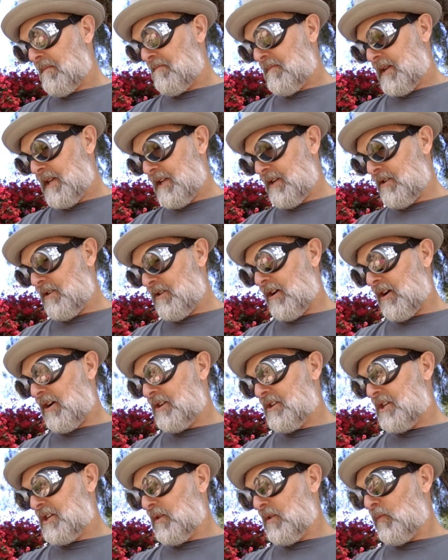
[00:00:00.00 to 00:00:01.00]
Peter,
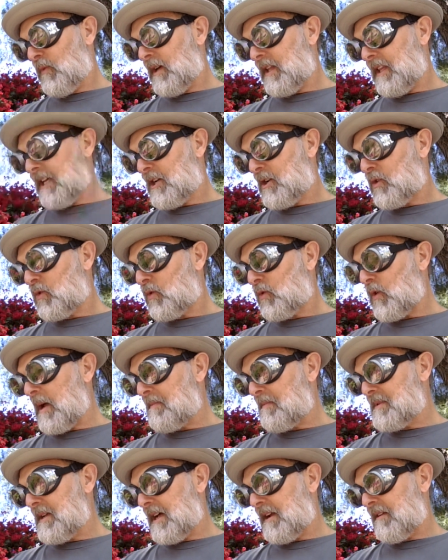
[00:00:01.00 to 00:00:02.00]
Archie, and Willie
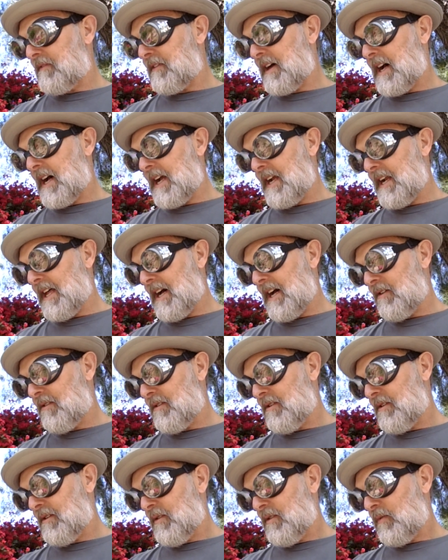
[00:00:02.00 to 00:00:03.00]
crept out of the hideout.
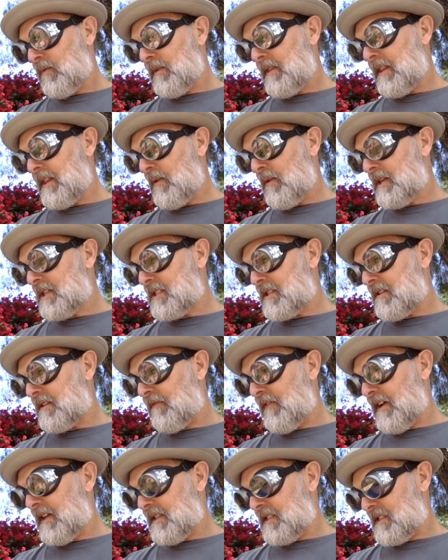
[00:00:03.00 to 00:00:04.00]
When they reached the
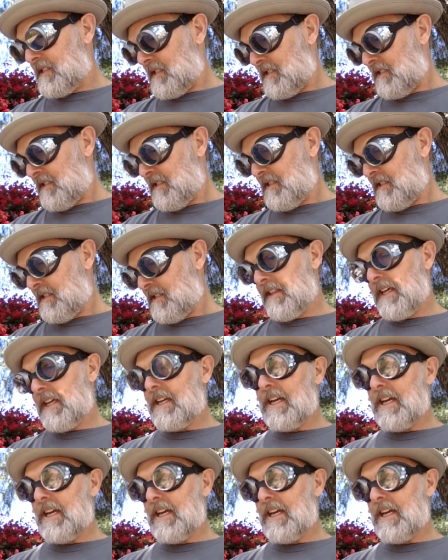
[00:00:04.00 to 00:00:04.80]
fence, they